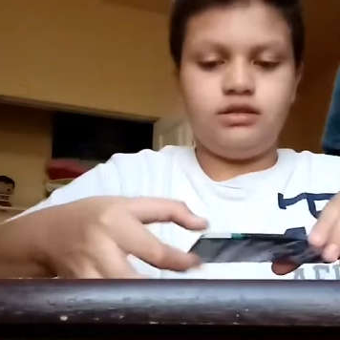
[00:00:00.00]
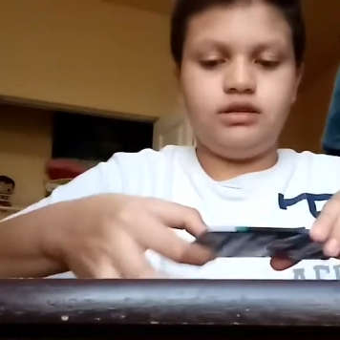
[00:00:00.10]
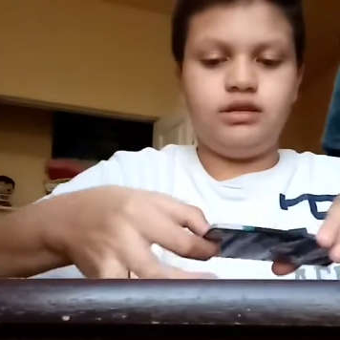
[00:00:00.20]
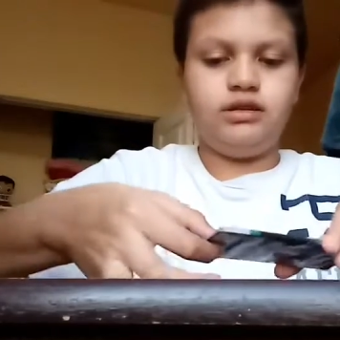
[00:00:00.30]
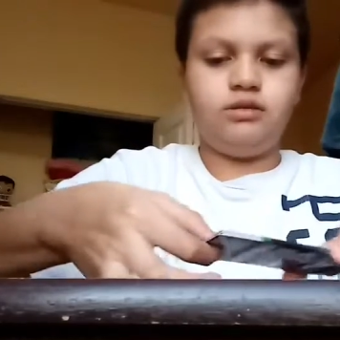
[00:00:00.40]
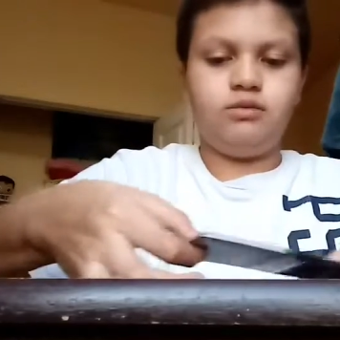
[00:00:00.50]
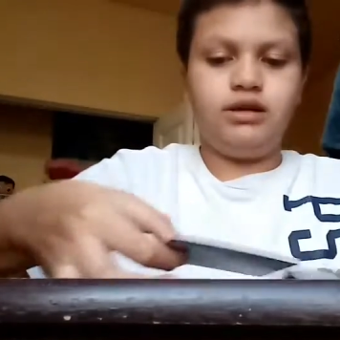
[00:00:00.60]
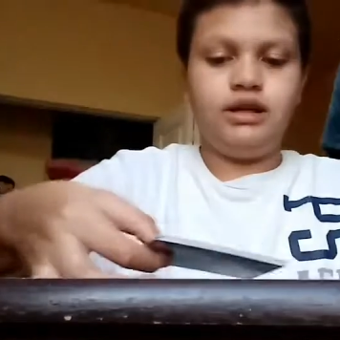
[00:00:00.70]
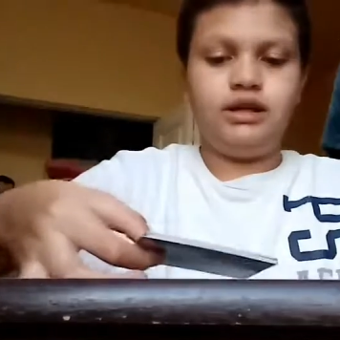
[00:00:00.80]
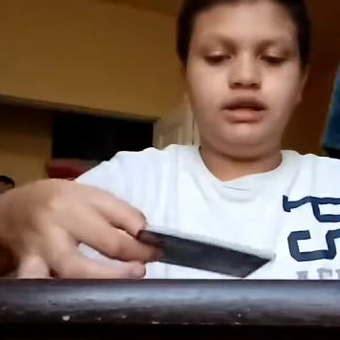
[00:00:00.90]
And
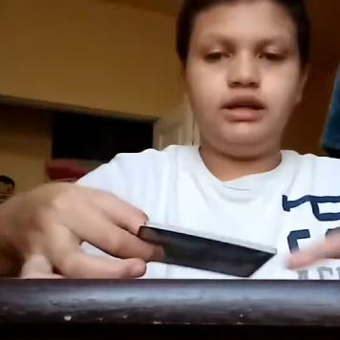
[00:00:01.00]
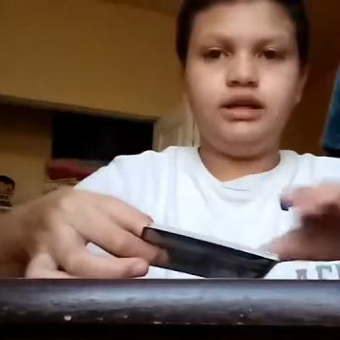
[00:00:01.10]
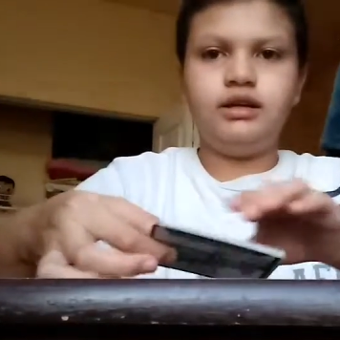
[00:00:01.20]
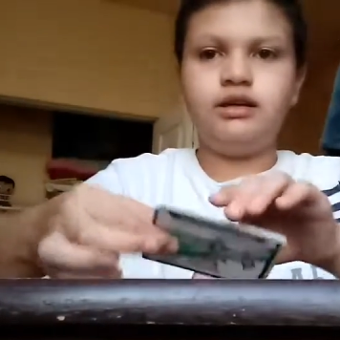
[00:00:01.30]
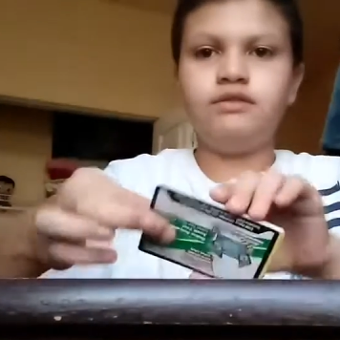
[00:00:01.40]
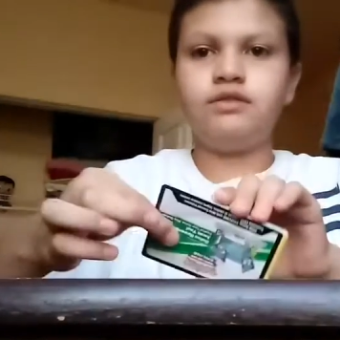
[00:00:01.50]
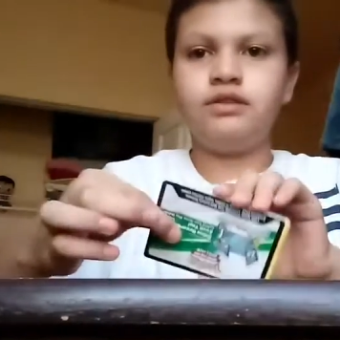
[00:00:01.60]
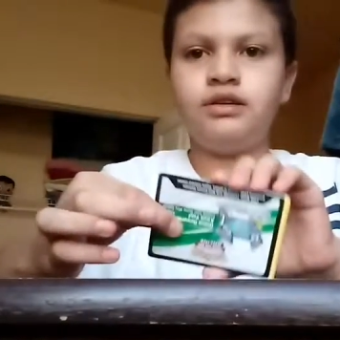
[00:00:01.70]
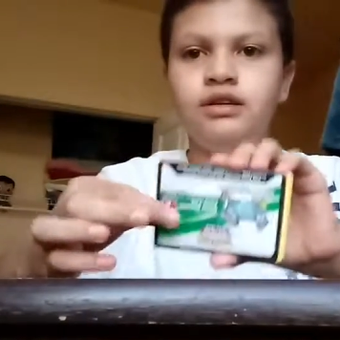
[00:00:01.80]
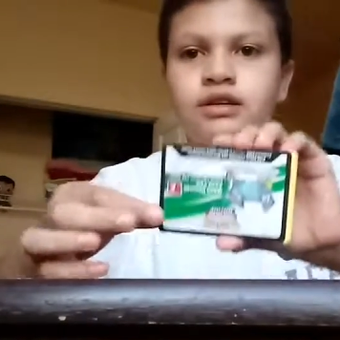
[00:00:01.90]
we have
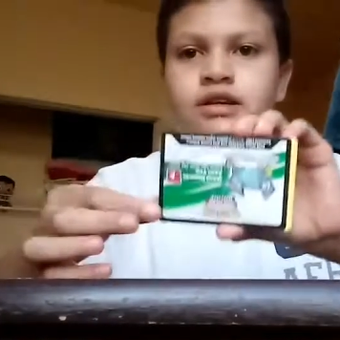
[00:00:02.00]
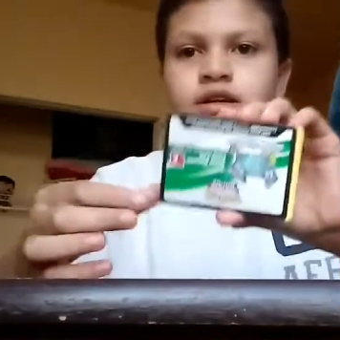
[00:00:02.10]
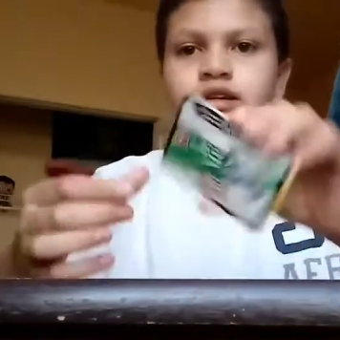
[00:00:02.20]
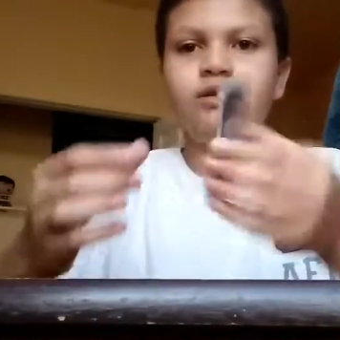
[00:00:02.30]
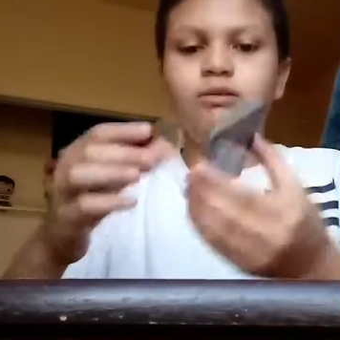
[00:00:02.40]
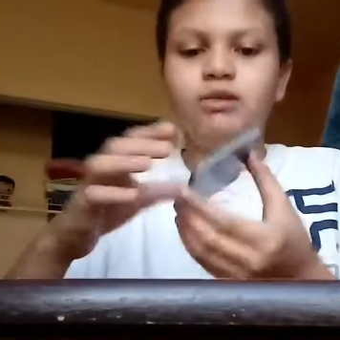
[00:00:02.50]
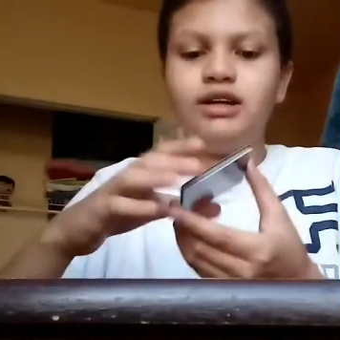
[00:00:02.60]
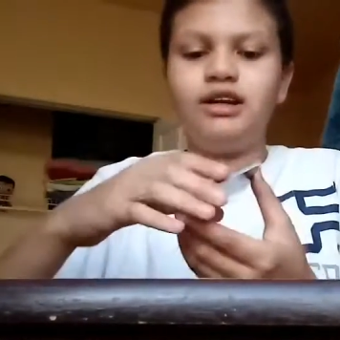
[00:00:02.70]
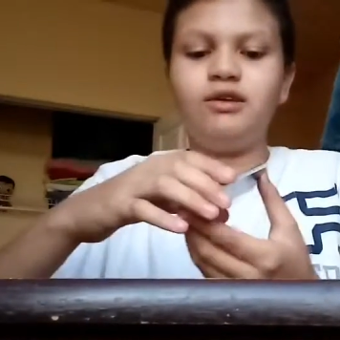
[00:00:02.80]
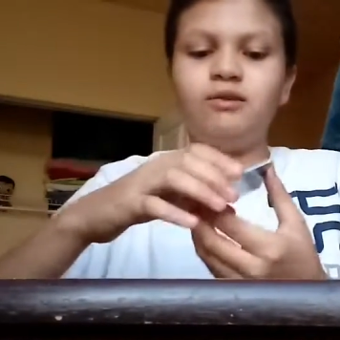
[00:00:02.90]
the
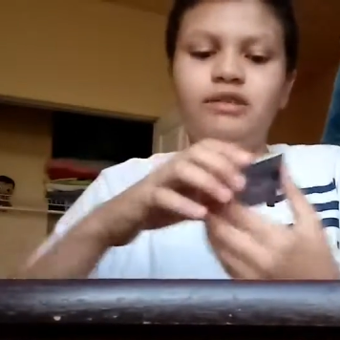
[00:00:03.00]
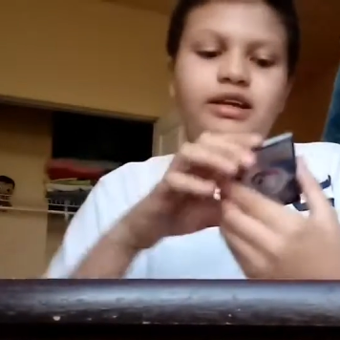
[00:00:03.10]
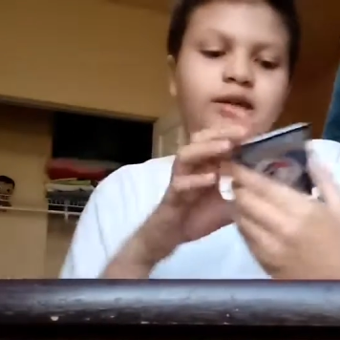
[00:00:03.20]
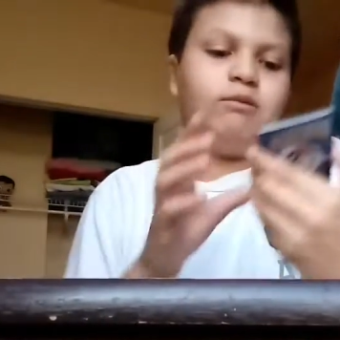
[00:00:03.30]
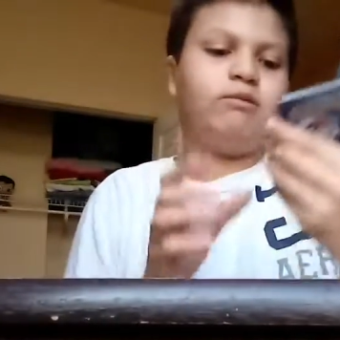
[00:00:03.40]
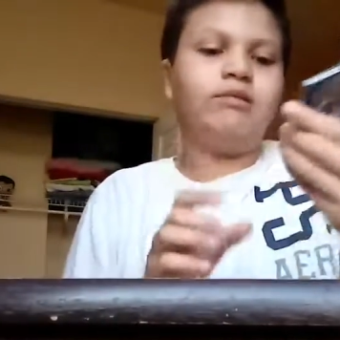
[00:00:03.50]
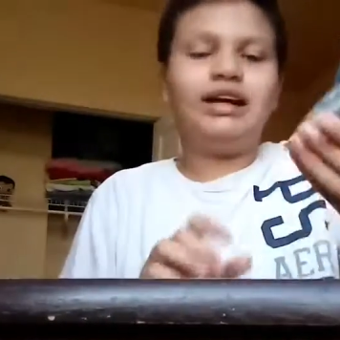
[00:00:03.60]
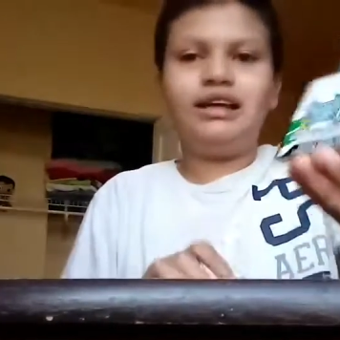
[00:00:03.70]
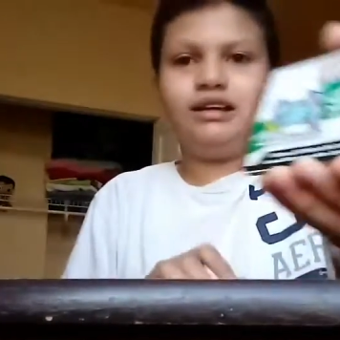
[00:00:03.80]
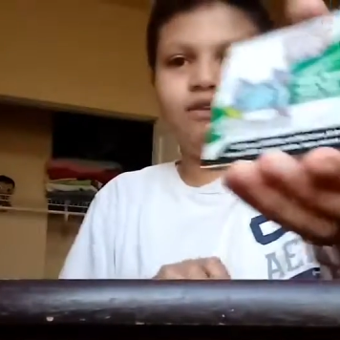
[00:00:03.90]
one and only
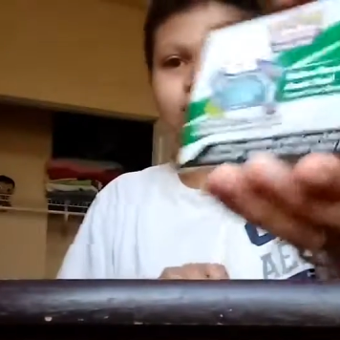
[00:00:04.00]
white